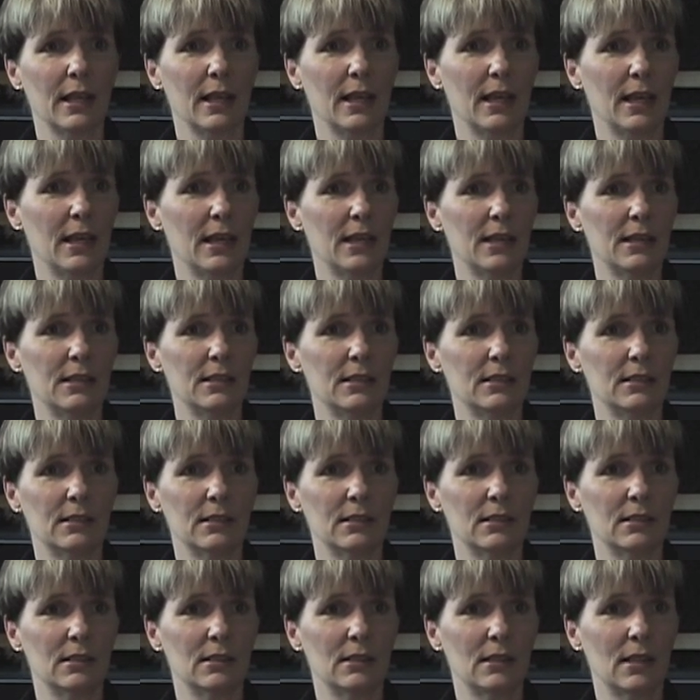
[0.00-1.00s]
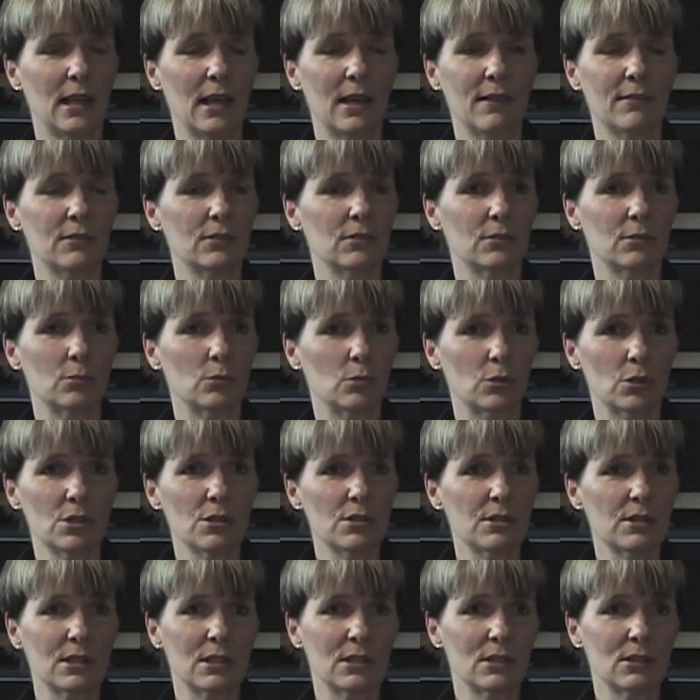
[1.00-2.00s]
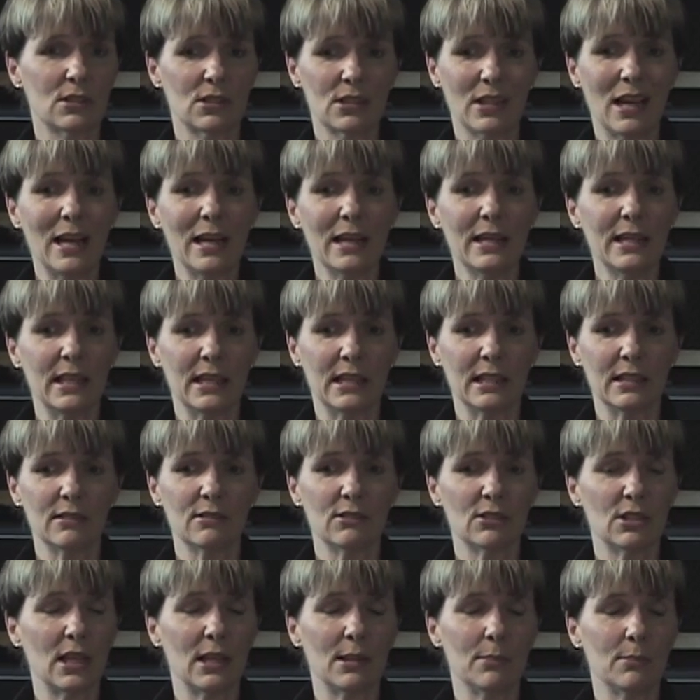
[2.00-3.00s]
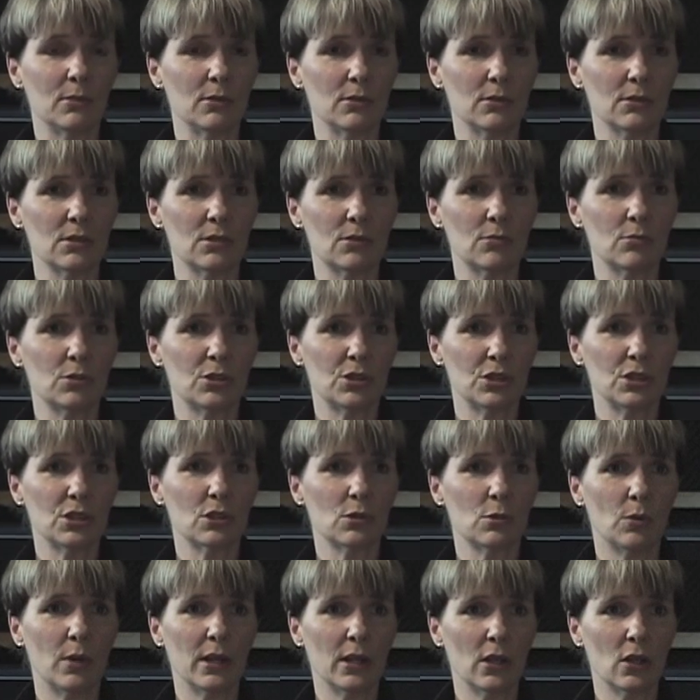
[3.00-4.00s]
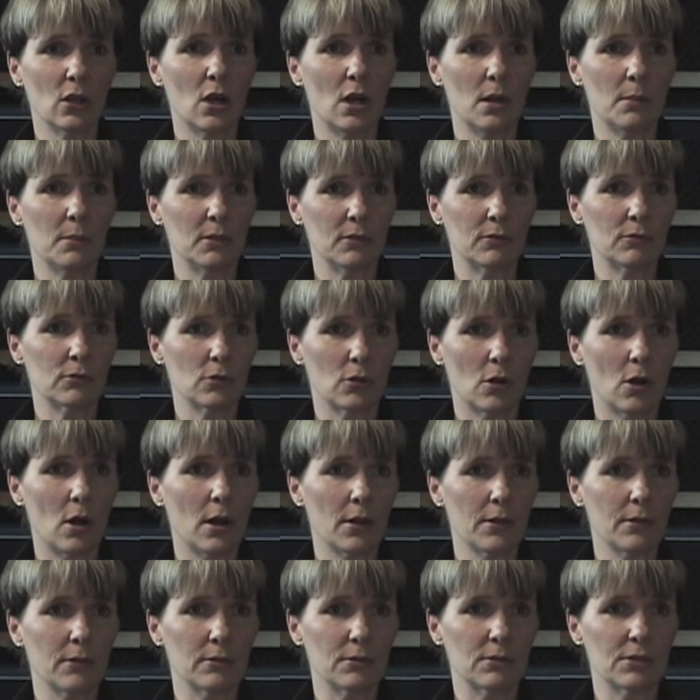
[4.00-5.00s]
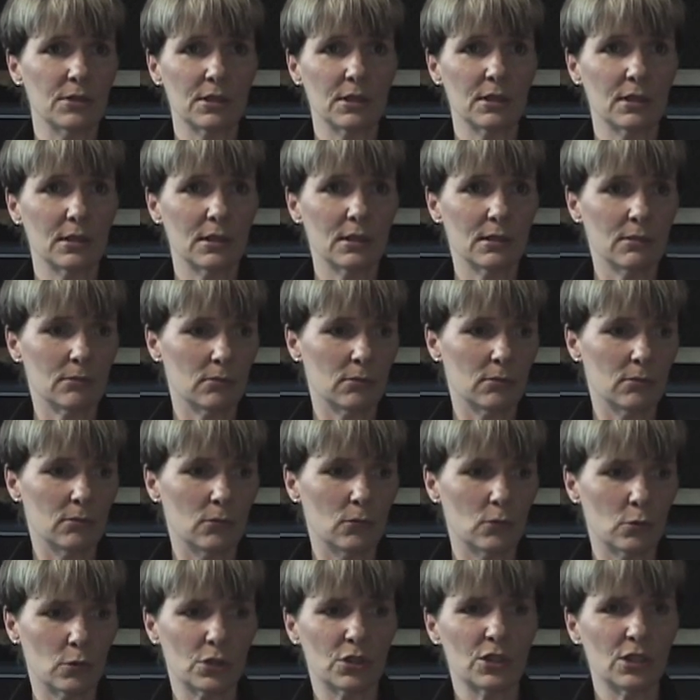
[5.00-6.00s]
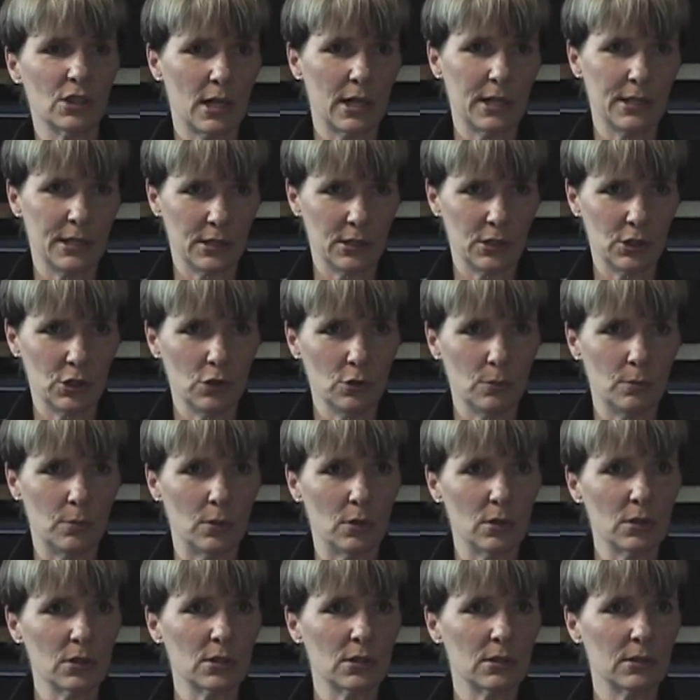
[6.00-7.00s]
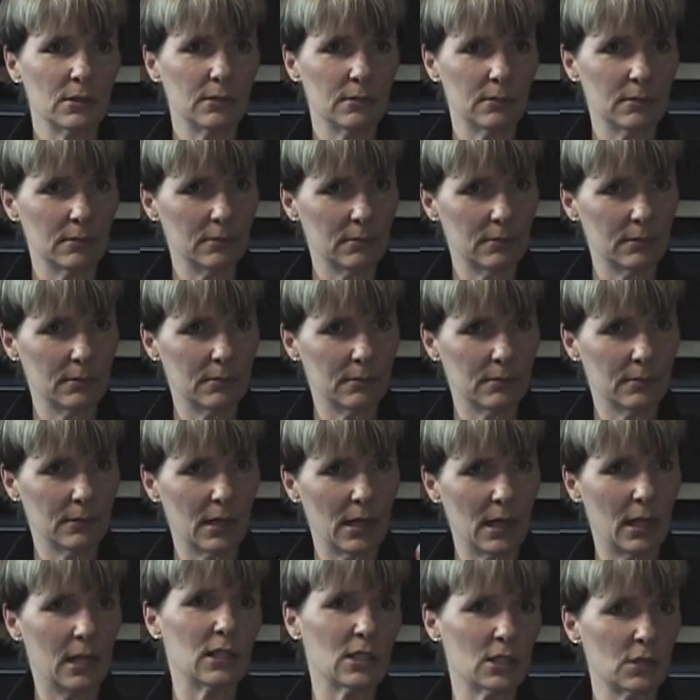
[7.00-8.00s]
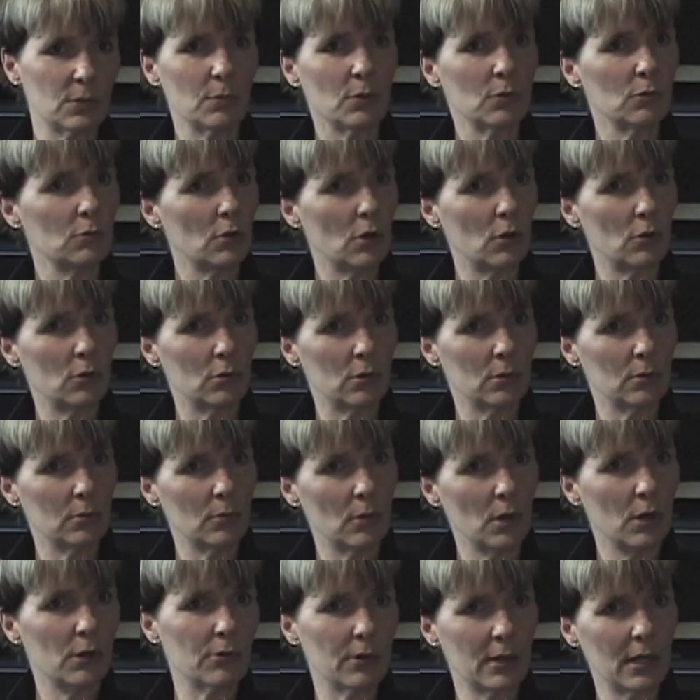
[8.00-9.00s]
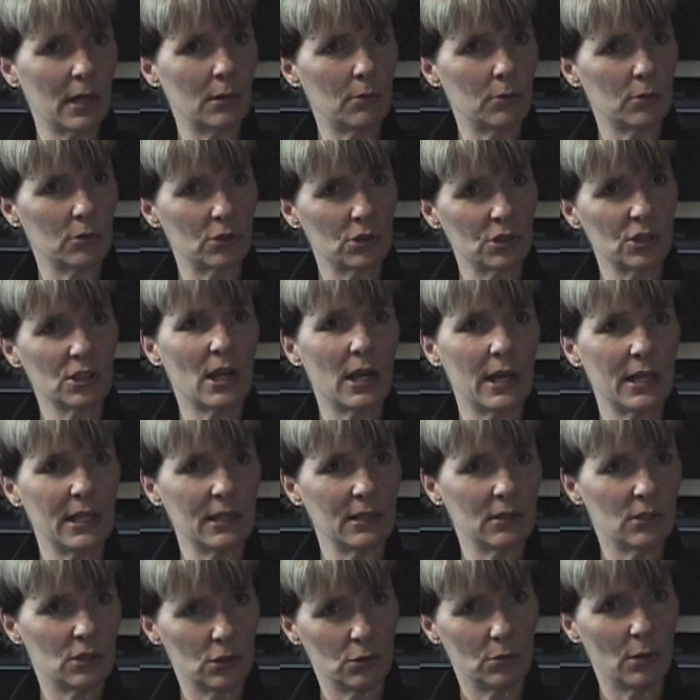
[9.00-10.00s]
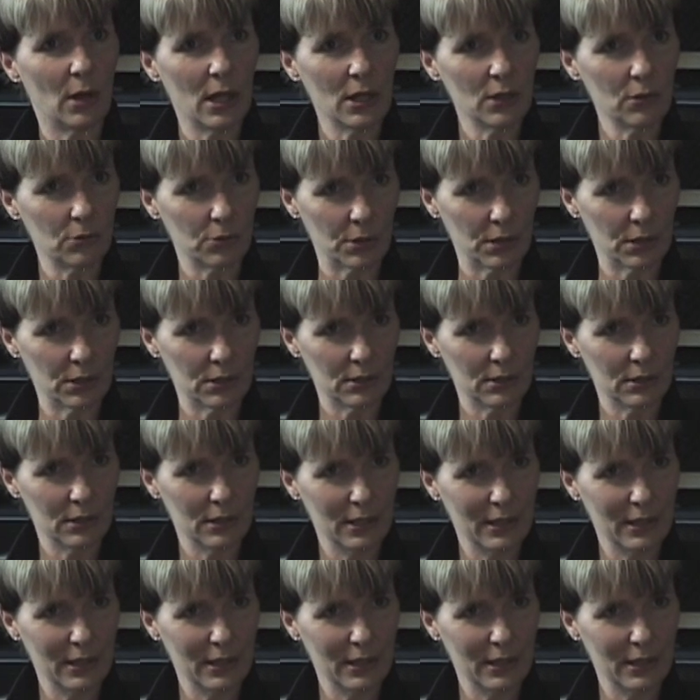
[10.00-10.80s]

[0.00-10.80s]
And afterwards, the signing tables, which is quite common for authors, that we're signing 2 books, and Alice Munro or Margaret Atwood are signing 200.